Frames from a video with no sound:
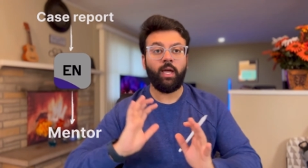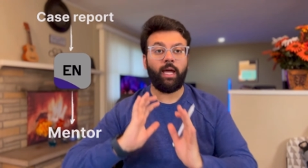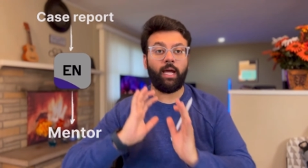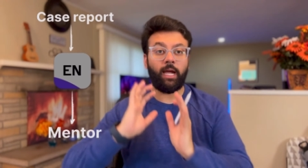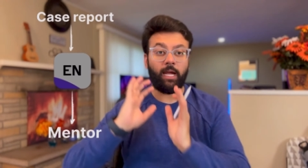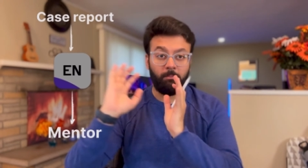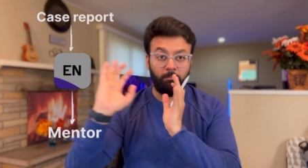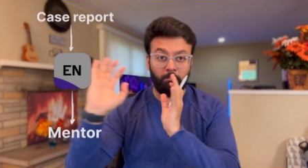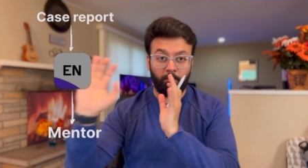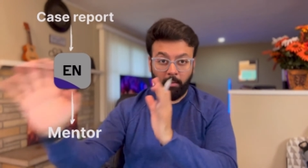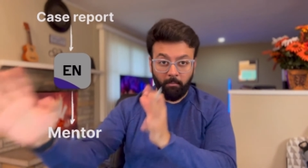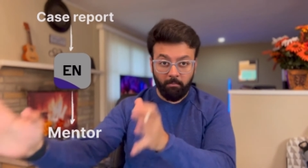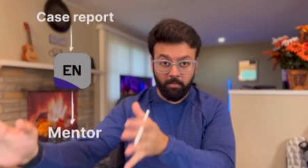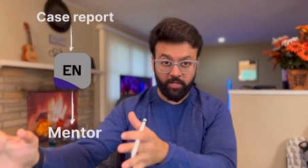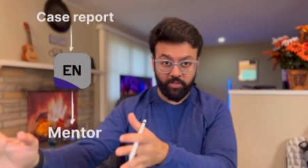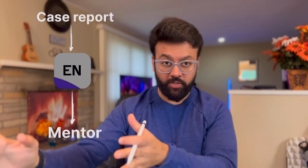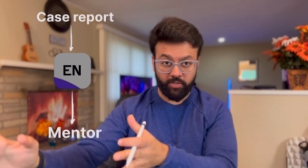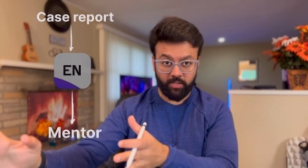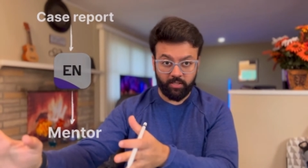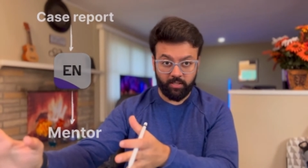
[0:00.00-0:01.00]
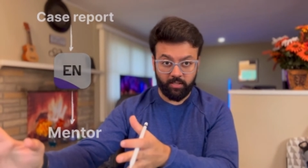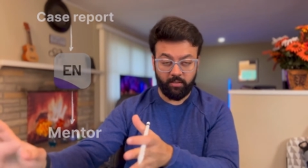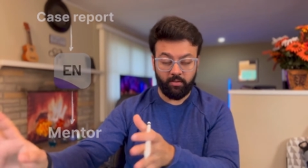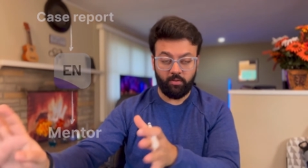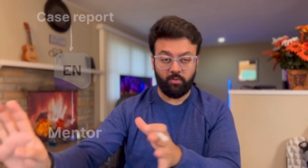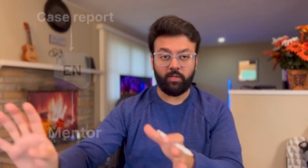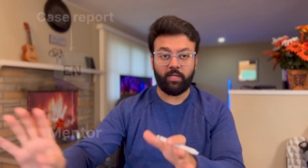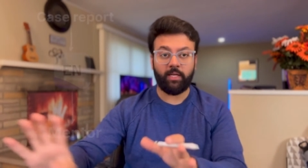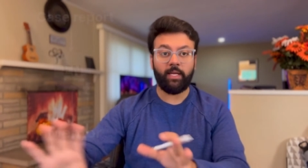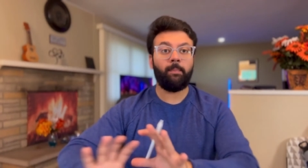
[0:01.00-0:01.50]
and publish it,
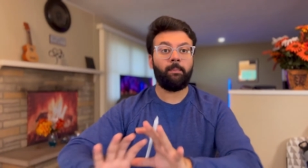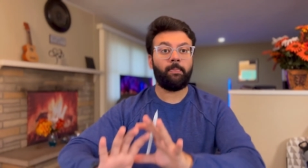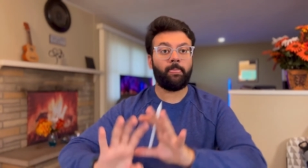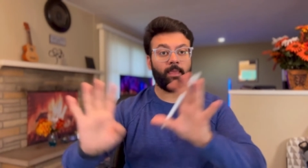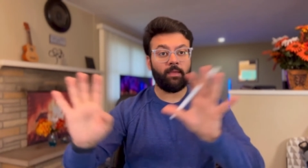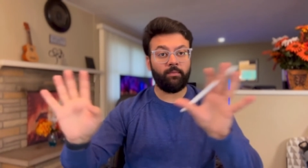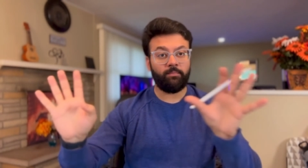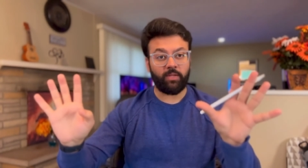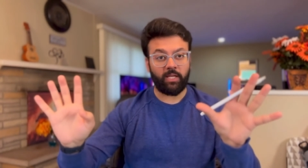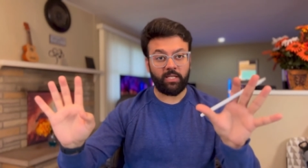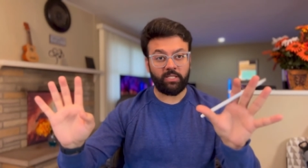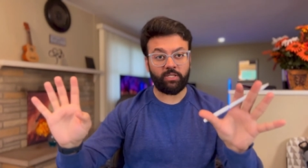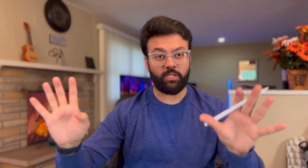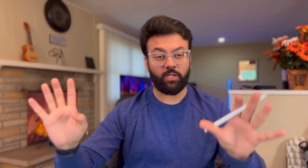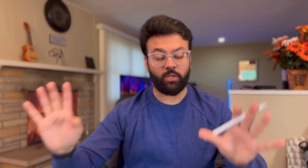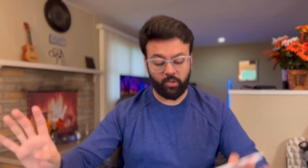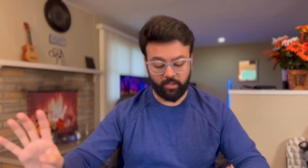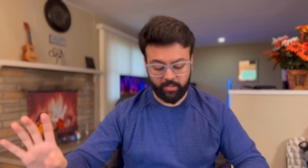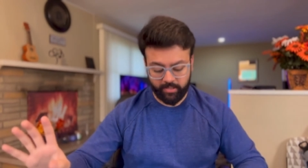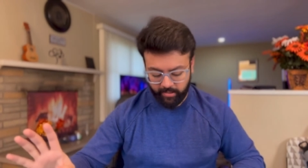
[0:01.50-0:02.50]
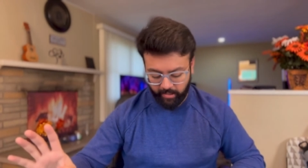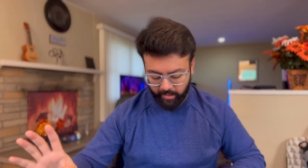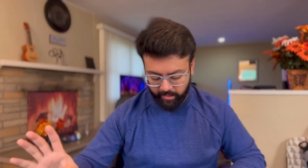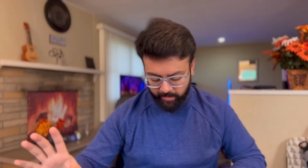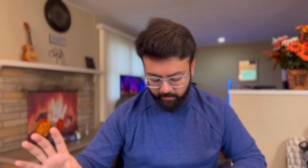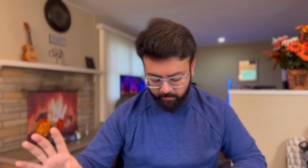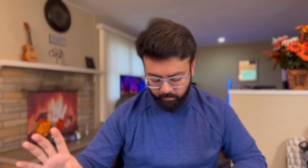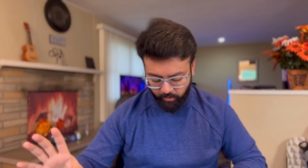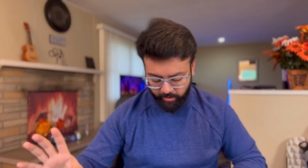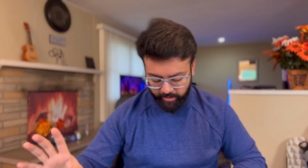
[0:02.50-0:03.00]
okay? That's a good
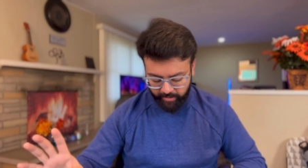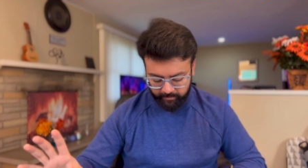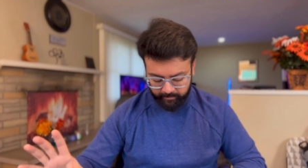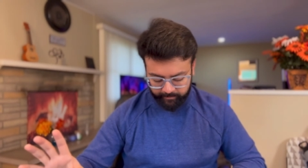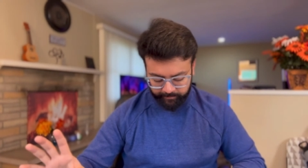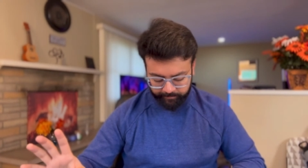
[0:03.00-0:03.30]
starting point.